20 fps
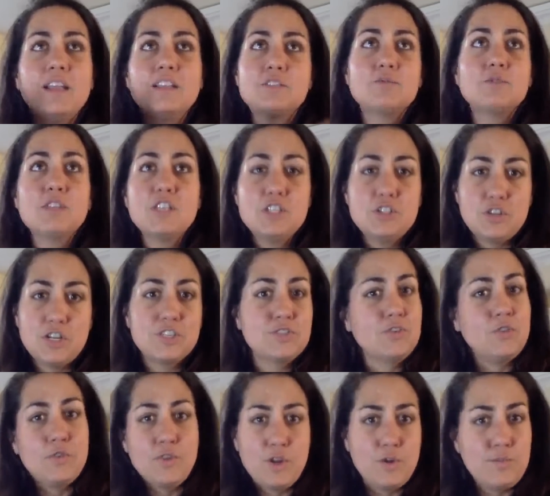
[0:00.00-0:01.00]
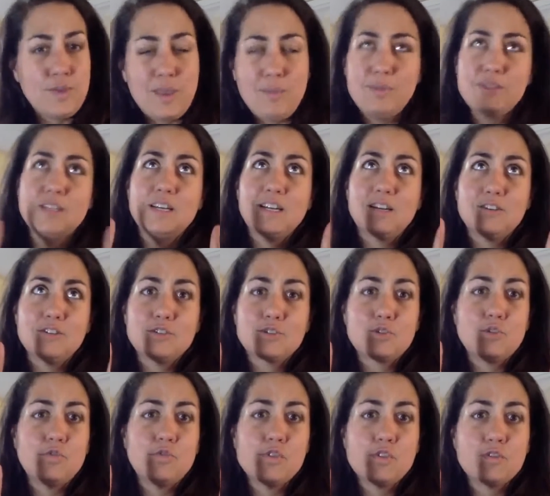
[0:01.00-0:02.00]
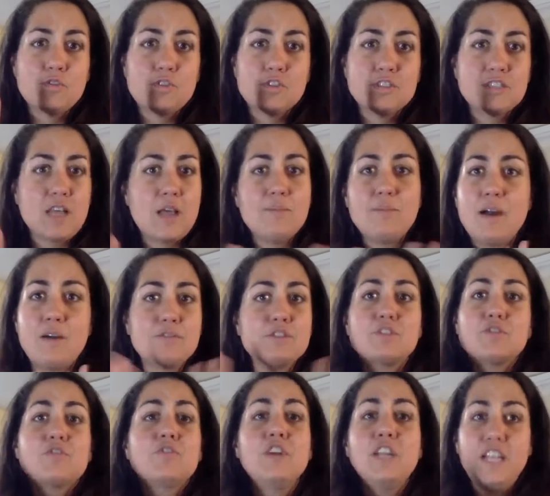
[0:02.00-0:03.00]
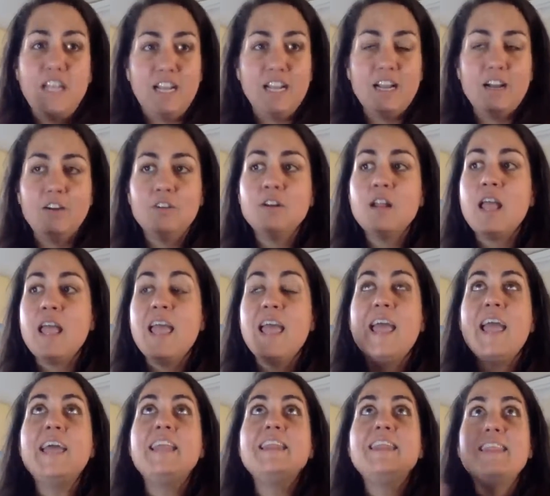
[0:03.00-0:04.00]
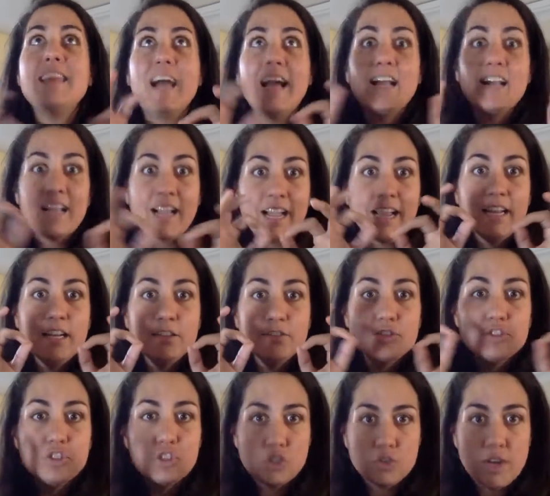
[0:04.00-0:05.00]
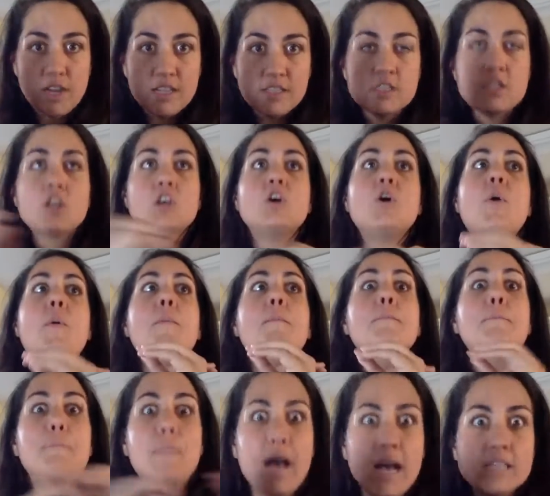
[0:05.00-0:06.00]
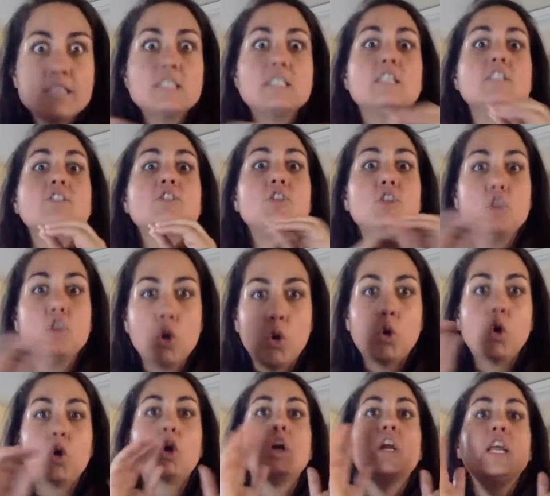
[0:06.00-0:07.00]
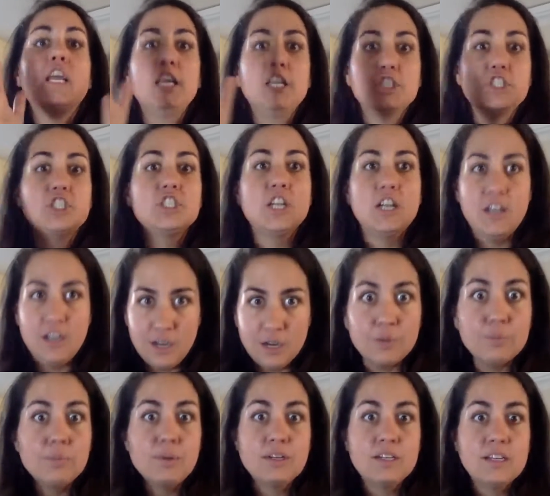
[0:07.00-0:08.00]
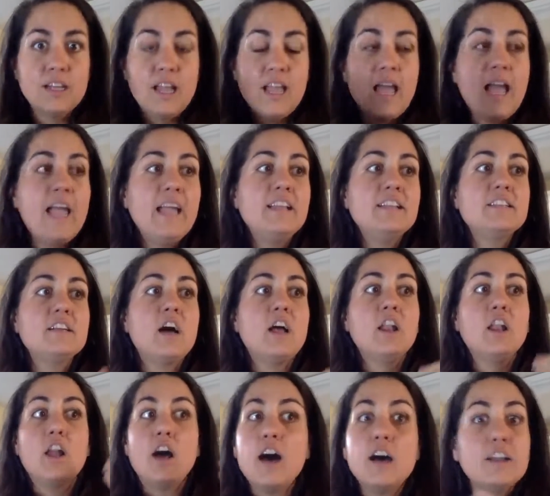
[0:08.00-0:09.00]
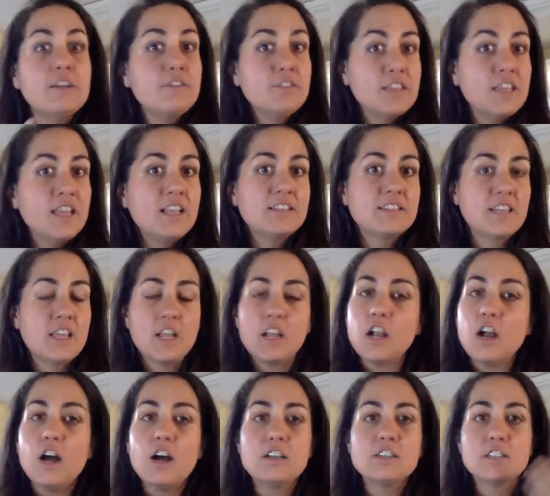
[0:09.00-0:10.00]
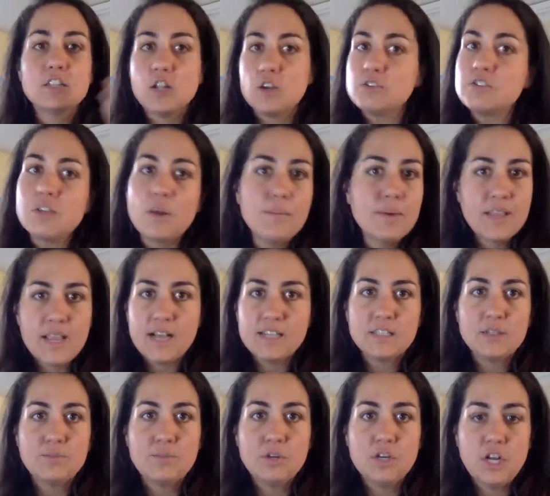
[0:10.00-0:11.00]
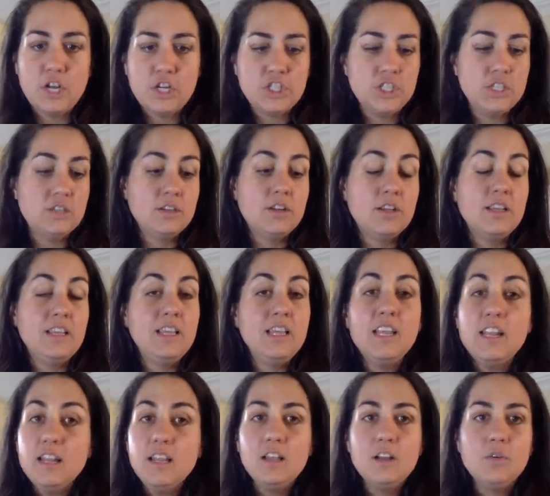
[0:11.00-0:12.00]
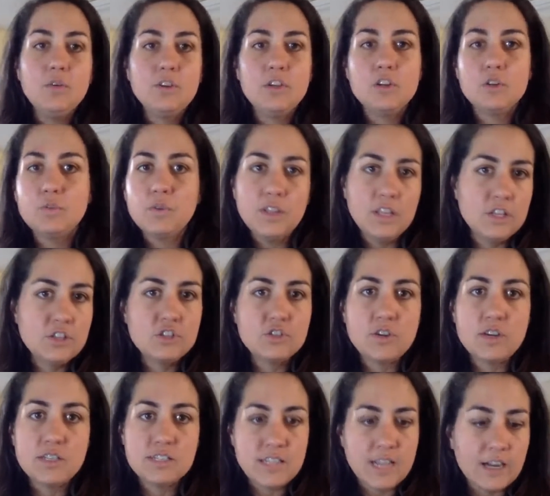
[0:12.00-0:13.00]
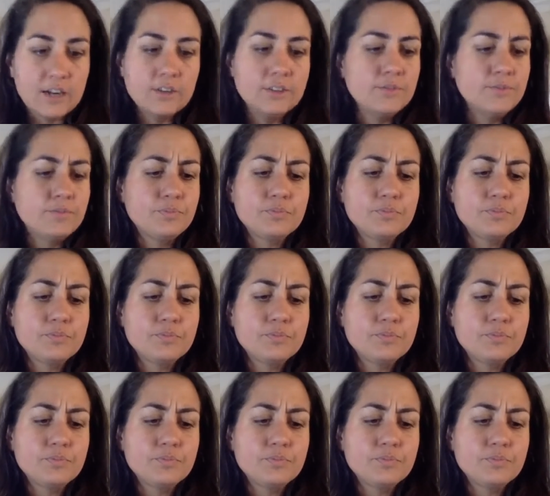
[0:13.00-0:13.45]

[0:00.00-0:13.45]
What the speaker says: it's really stressful when your baby's going to go to school for the first time. I was freaking out. And that kind of stress messes your ish up. And a lot of things can cause low stomach acid production. Eating when you're really stressed out,